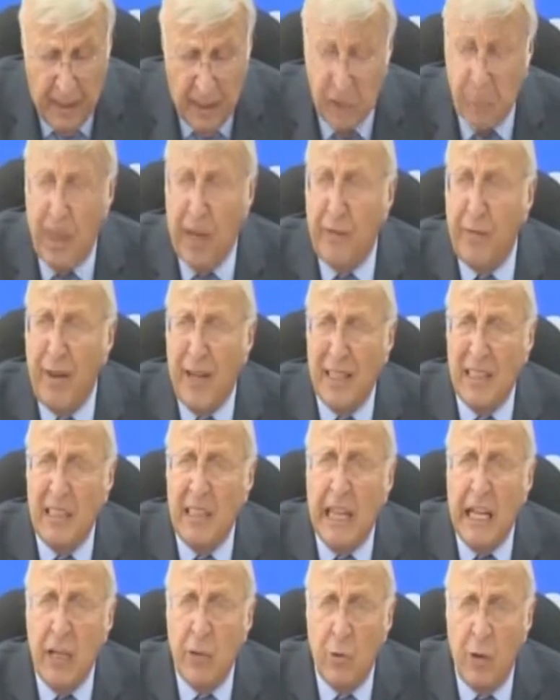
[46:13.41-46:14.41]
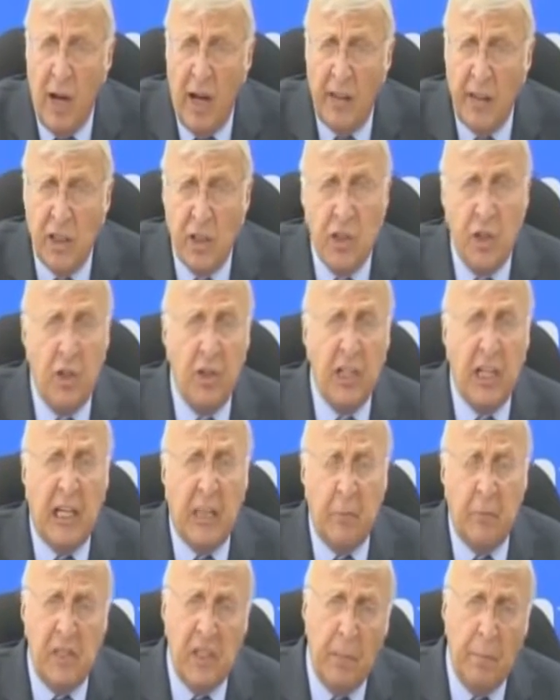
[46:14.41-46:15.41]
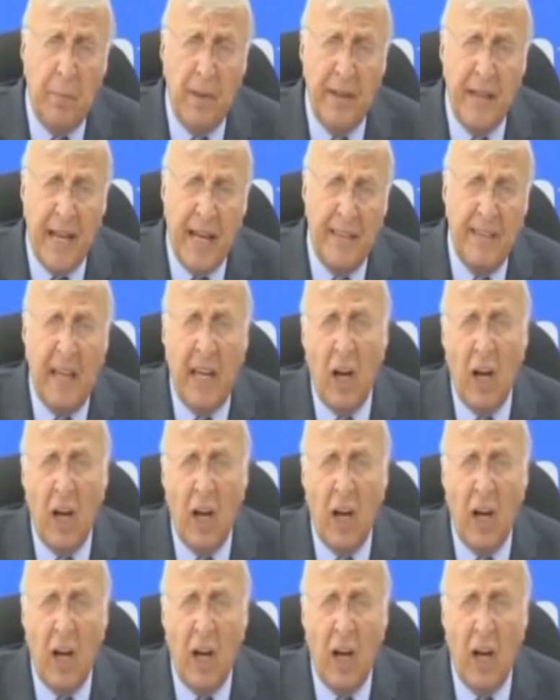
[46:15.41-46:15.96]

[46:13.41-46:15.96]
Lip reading: As a matter of fact, later on, the church got upset by that,